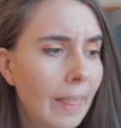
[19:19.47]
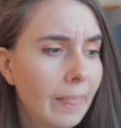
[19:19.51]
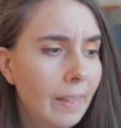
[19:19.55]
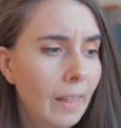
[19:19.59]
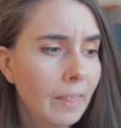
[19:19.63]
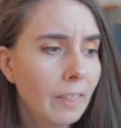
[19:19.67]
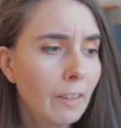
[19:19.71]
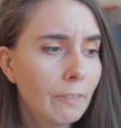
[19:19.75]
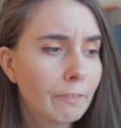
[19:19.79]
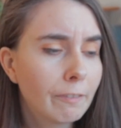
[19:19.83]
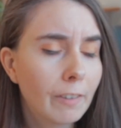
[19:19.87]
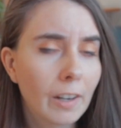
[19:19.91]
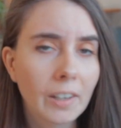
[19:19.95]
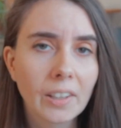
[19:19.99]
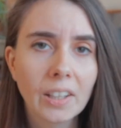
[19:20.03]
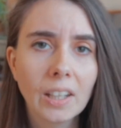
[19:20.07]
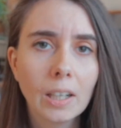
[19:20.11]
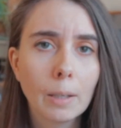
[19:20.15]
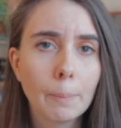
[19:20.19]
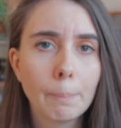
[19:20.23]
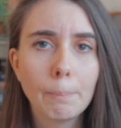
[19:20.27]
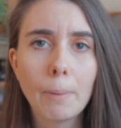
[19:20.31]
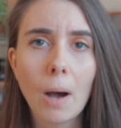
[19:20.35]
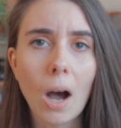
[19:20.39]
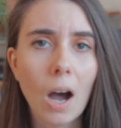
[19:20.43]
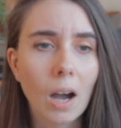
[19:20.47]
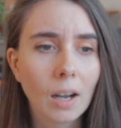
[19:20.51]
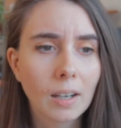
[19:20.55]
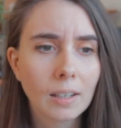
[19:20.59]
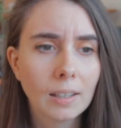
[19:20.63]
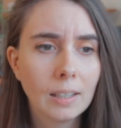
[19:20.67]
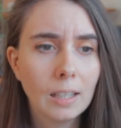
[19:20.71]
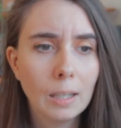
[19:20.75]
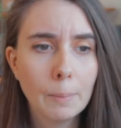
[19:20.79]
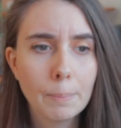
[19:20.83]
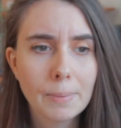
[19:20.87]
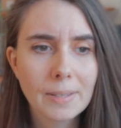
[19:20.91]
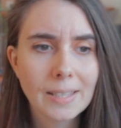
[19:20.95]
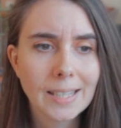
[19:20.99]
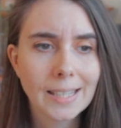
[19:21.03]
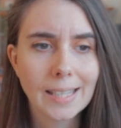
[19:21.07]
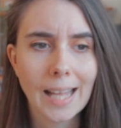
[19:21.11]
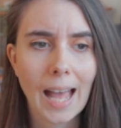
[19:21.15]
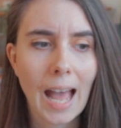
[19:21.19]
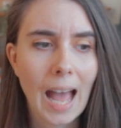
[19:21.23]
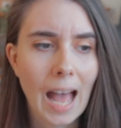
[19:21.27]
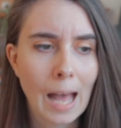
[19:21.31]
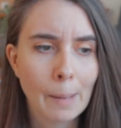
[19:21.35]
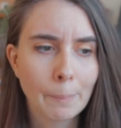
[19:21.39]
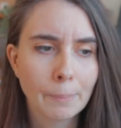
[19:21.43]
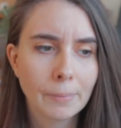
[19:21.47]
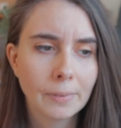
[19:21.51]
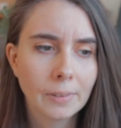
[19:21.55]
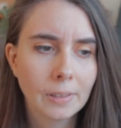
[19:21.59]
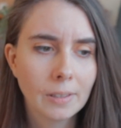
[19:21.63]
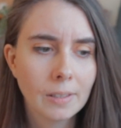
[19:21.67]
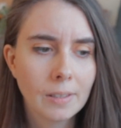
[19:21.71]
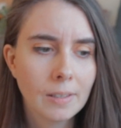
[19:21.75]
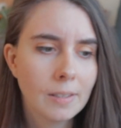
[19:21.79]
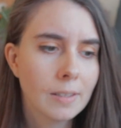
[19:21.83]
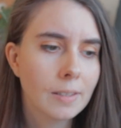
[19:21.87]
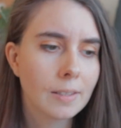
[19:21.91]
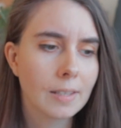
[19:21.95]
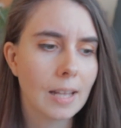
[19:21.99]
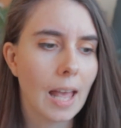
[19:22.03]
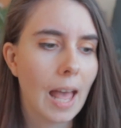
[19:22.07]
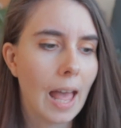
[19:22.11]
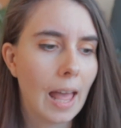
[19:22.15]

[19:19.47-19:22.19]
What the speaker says: and then the fucking apocalypse happened,